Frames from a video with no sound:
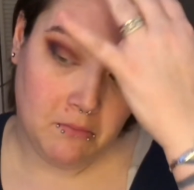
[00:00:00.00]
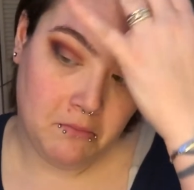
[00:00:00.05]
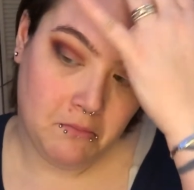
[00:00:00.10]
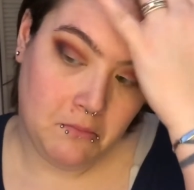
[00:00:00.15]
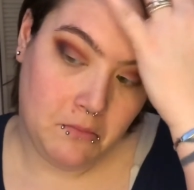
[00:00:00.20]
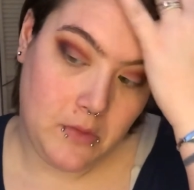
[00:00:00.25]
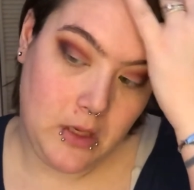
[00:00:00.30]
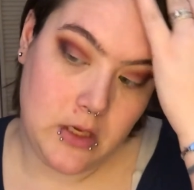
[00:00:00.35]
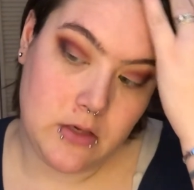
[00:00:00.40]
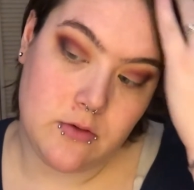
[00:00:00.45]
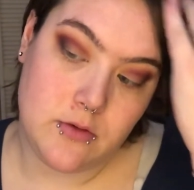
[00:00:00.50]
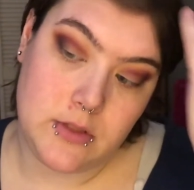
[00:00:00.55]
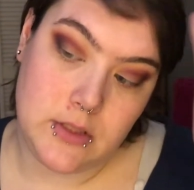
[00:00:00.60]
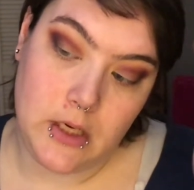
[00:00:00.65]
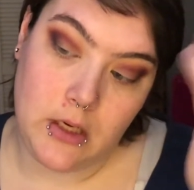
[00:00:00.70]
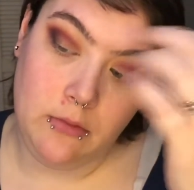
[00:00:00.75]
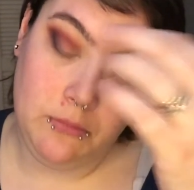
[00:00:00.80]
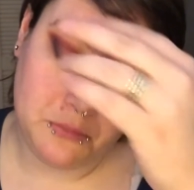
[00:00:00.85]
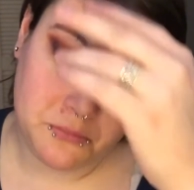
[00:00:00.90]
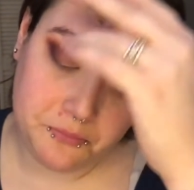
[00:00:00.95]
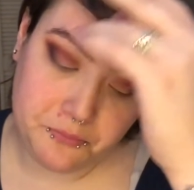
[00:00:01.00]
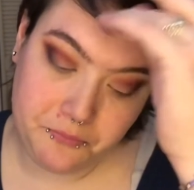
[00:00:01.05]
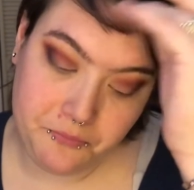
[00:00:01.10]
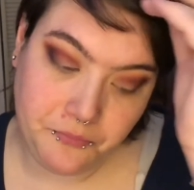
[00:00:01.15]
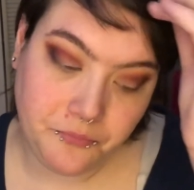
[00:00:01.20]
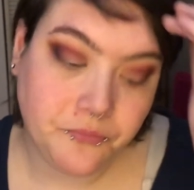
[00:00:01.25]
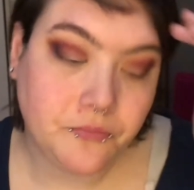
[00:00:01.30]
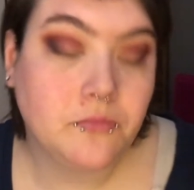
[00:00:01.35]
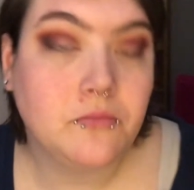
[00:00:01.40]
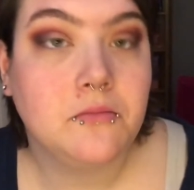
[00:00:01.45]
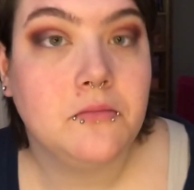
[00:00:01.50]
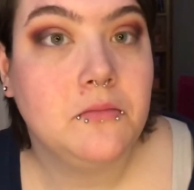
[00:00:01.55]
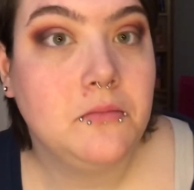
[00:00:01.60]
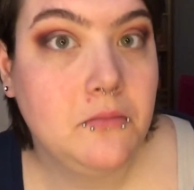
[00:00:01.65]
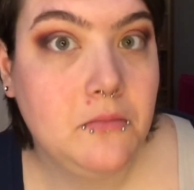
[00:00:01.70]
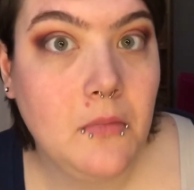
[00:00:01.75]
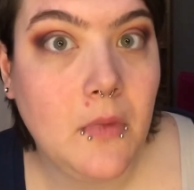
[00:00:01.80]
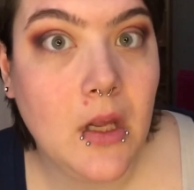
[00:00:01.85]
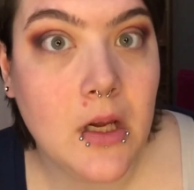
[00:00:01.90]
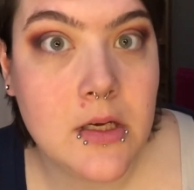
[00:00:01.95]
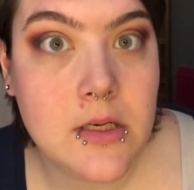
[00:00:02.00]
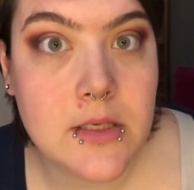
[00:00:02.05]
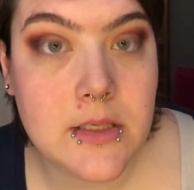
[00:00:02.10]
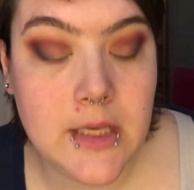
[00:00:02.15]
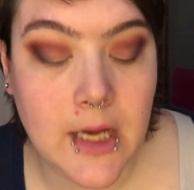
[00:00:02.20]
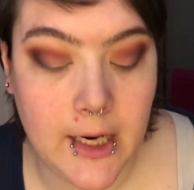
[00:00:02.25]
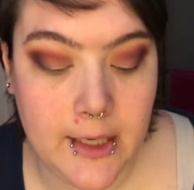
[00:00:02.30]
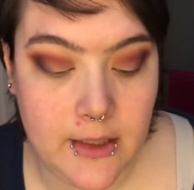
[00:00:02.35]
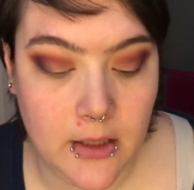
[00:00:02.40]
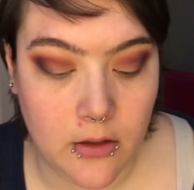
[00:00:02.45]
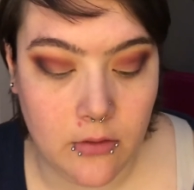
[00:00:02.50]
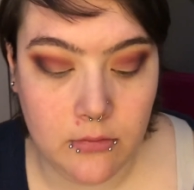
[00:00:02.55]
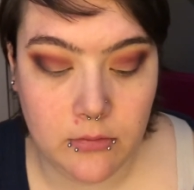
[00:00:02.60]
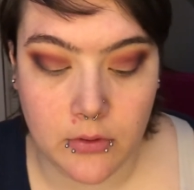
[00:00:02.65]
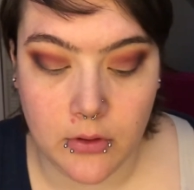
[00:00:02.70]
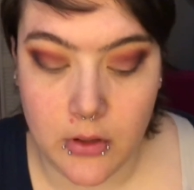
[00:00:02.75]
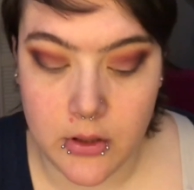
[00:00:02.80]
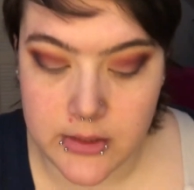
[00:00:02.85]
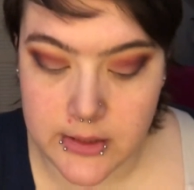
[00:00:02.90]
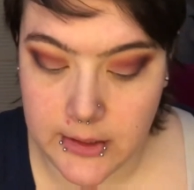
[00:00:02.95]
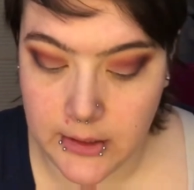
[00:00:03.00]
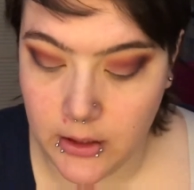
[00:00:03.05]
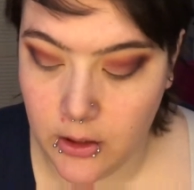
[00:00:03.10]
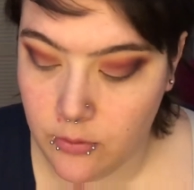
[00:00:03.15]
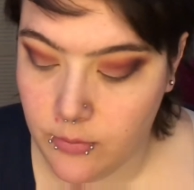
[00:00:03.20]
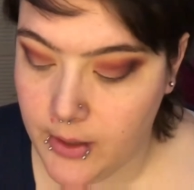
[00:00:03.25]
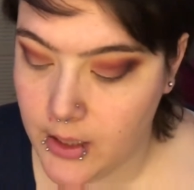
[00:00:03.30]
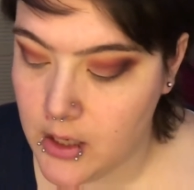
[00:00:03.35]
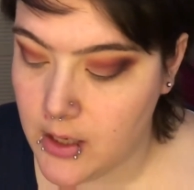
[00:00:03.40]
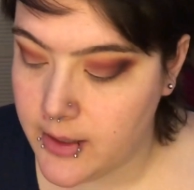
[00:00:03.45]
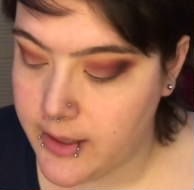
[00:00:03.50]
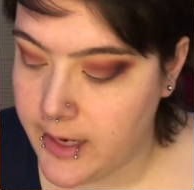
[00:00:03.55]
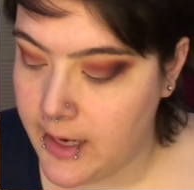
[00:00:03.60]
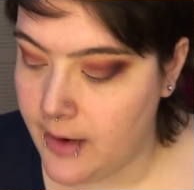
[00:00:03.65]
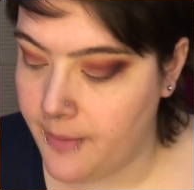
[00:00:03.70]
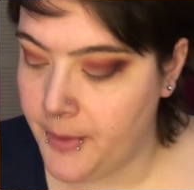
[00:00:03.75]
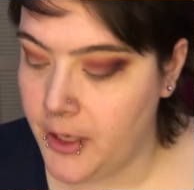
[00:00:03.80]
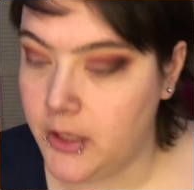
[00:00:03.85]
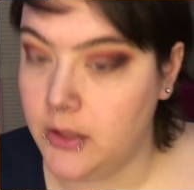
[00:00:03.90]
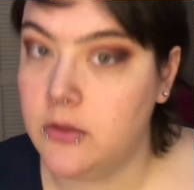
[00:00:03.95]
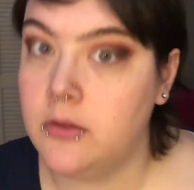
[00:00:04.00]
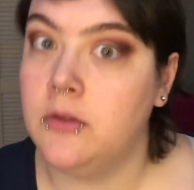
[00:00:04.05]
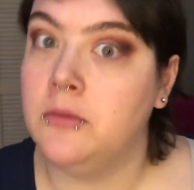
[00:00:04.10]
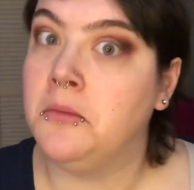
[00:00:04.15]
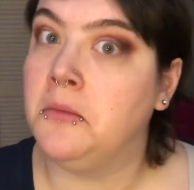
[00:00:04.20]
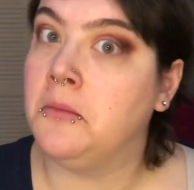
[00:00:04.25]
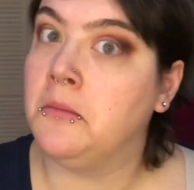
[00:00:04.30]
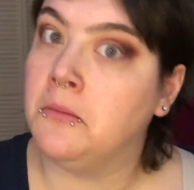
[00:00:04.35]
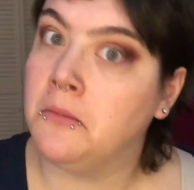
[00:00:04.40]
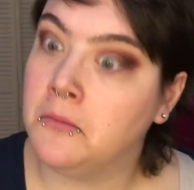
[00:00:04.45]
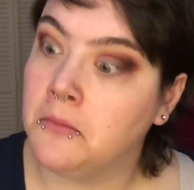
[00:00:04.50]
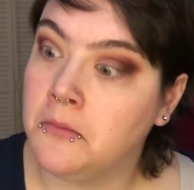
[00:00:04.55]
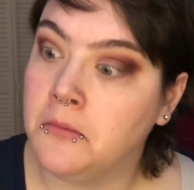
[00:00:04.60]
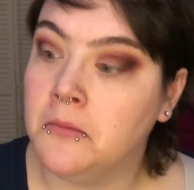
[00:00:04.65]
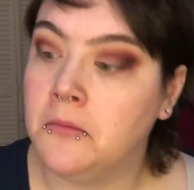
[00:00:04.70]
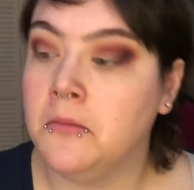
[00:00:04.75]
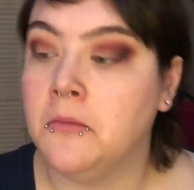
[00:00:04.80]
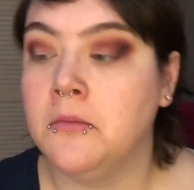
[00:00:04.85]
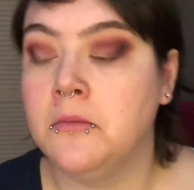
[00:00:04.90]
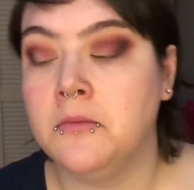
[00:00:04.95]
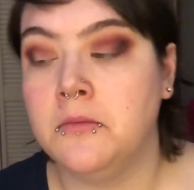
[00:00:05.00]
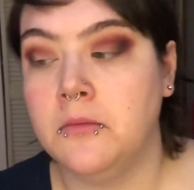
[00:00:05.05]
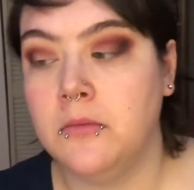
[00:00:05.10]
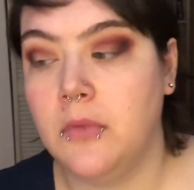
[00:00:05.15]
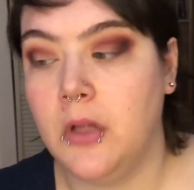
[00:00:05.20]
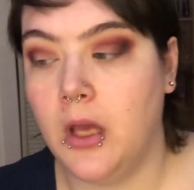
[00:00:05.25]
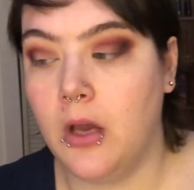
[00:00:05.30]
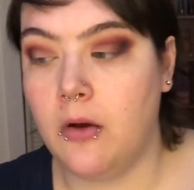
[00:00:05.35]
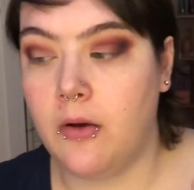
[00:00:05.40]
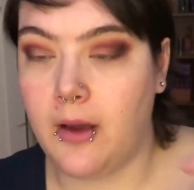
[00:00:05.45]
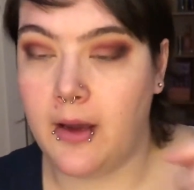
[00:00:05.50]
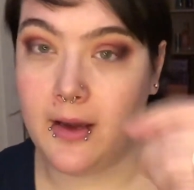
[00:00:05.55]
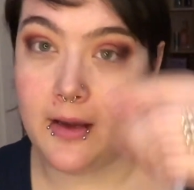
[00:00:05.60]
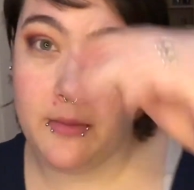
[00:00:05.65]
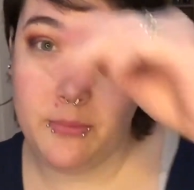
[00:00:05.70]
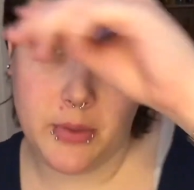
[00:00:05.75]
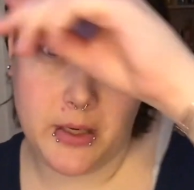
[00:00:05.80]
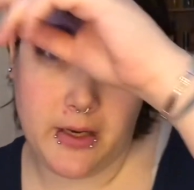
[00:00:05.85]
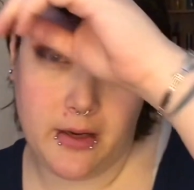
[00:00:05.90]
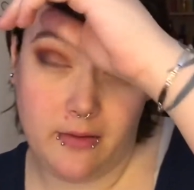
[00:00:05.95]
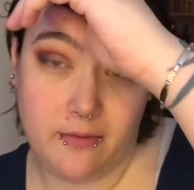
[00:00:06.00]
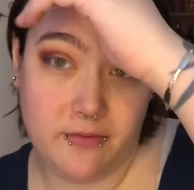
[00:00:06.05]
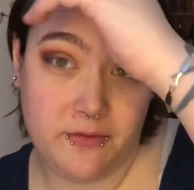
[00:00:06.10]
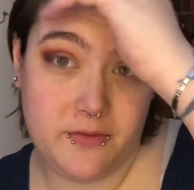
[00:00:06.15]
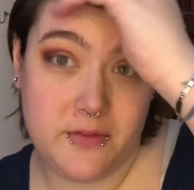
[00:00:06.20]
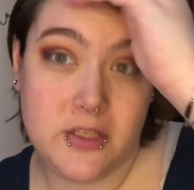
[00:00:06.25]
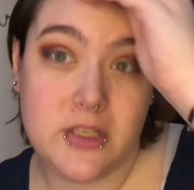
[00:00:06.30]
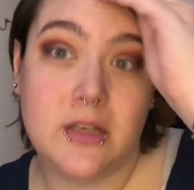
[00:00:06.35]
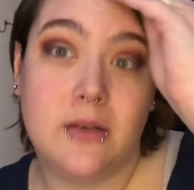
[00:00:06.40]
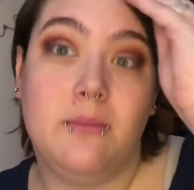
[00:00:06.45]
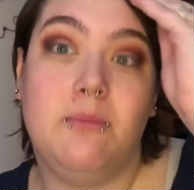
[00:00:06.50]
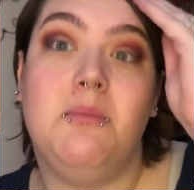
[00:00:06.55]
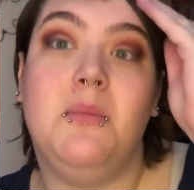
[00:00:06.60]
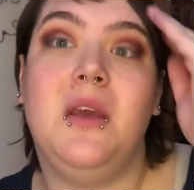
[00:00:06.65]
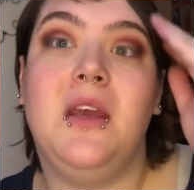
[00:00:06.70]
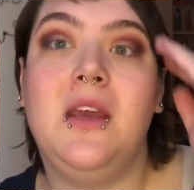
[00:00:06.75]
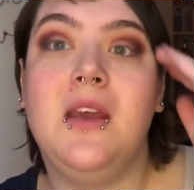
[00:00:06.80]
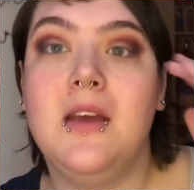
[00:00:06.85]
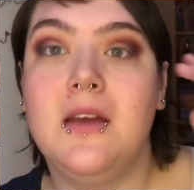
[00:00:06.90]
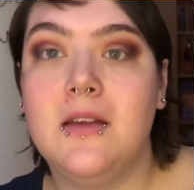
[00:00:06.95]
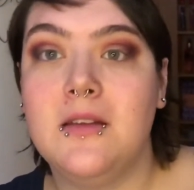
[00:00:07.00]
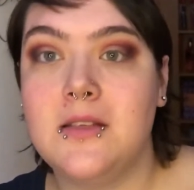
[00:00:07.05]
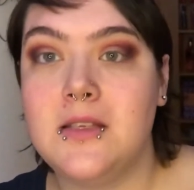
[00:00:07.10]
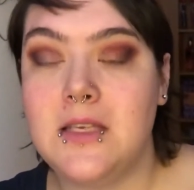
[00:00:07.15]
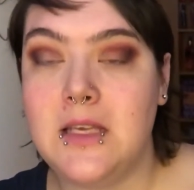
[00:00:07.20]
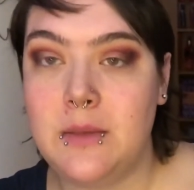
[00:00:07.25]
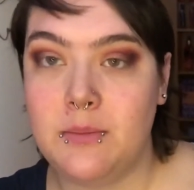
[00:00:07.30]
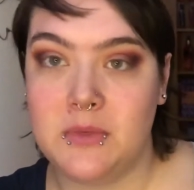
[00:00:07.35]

interesting. Side note, looks a little weird on camera. Okay, but to me, it seems